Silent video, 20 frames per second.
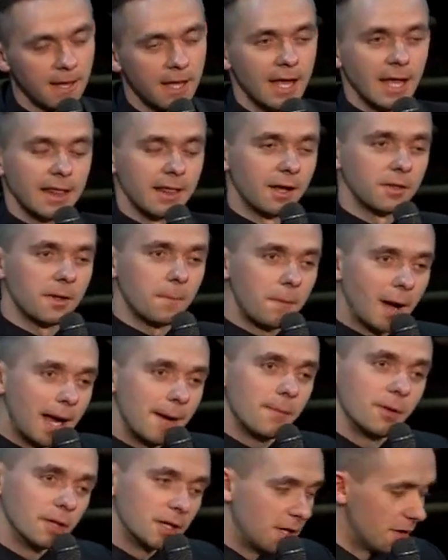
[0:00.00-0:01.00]
Now, the
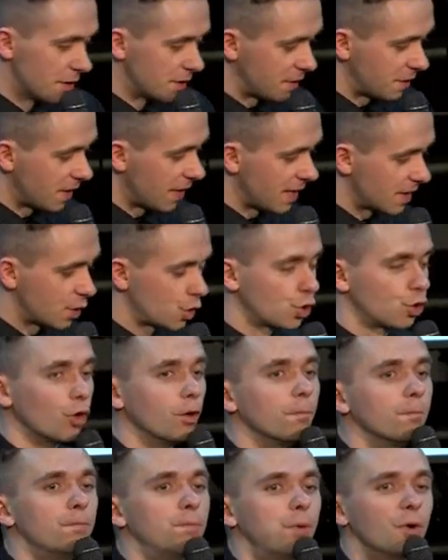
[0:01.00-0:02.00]
Bible here says to
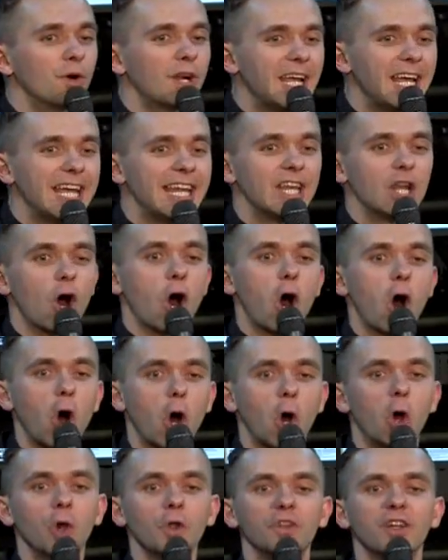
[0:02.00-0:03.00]
bring
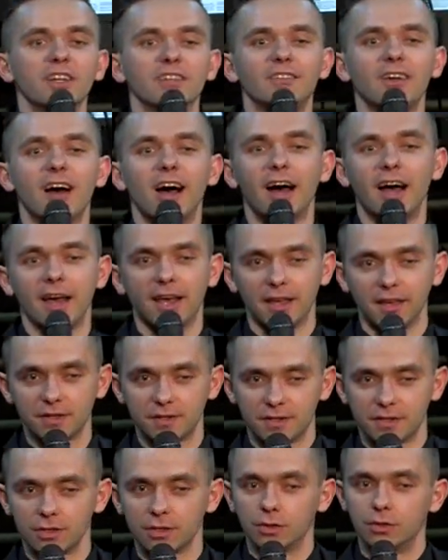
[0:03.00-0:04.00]
all the
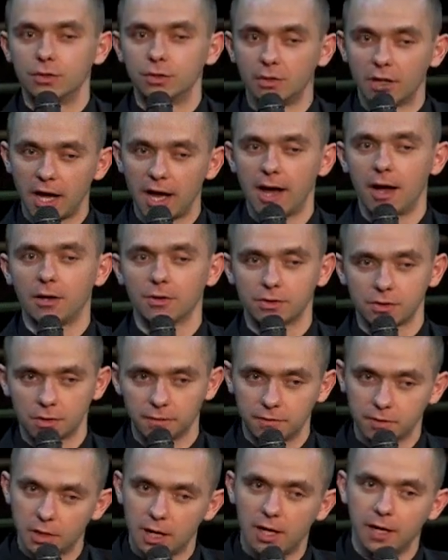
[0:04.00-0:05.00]
tithes to the house
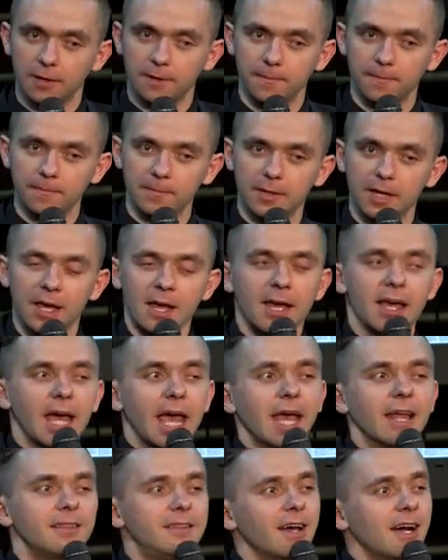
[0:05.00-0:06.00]
of God.
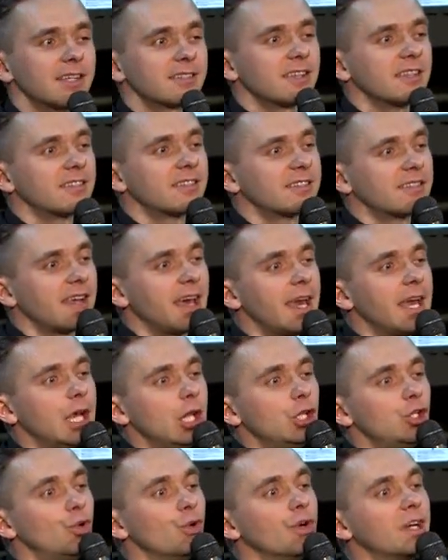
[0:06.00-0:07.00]
It doesn't say
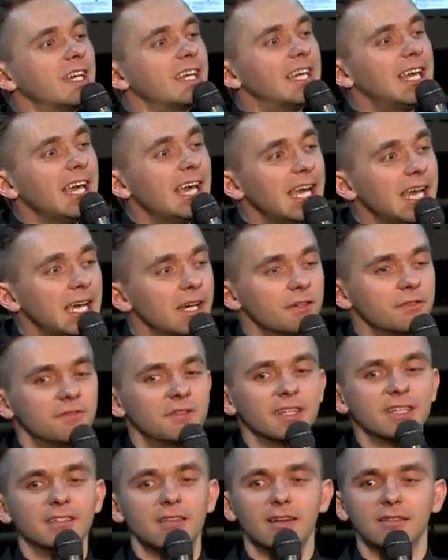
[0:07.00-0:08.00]
to give
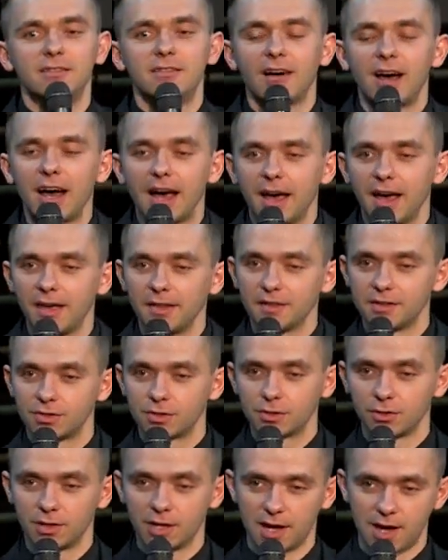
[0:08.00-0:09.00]
the tithes
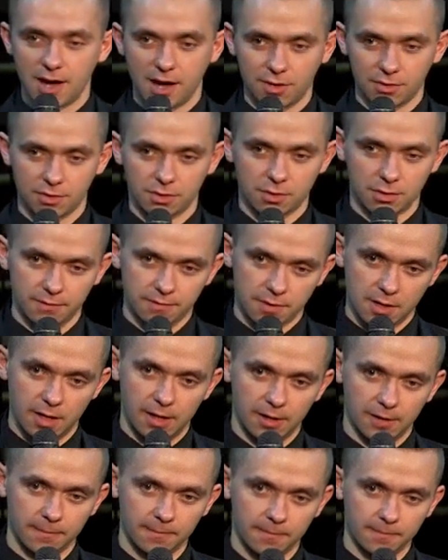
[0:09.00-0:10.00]
to the house of
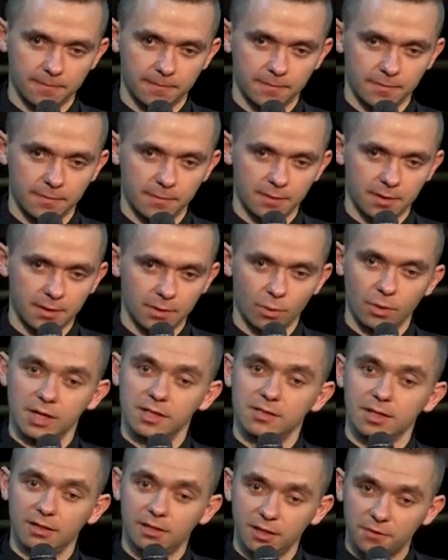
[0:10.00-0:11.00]
God. What
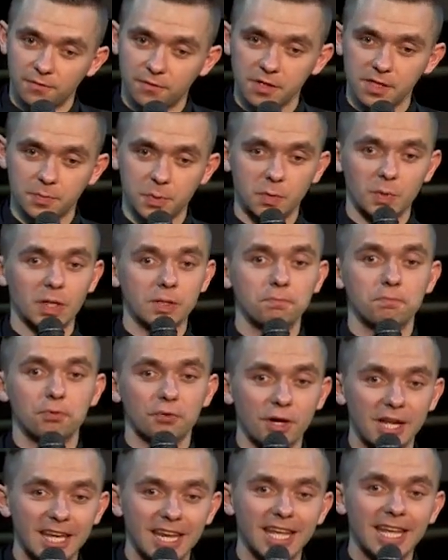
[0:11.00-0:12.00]
is the difference between
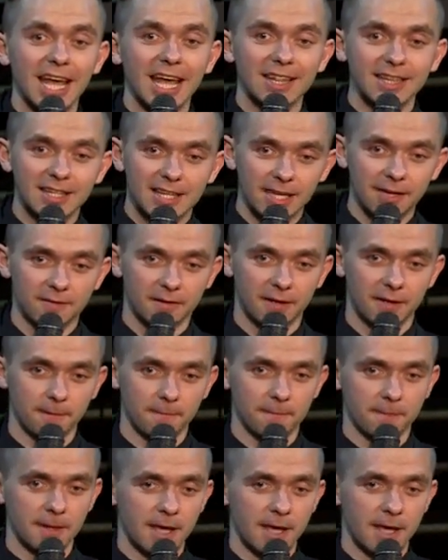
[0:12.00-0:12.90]
bringing and giving?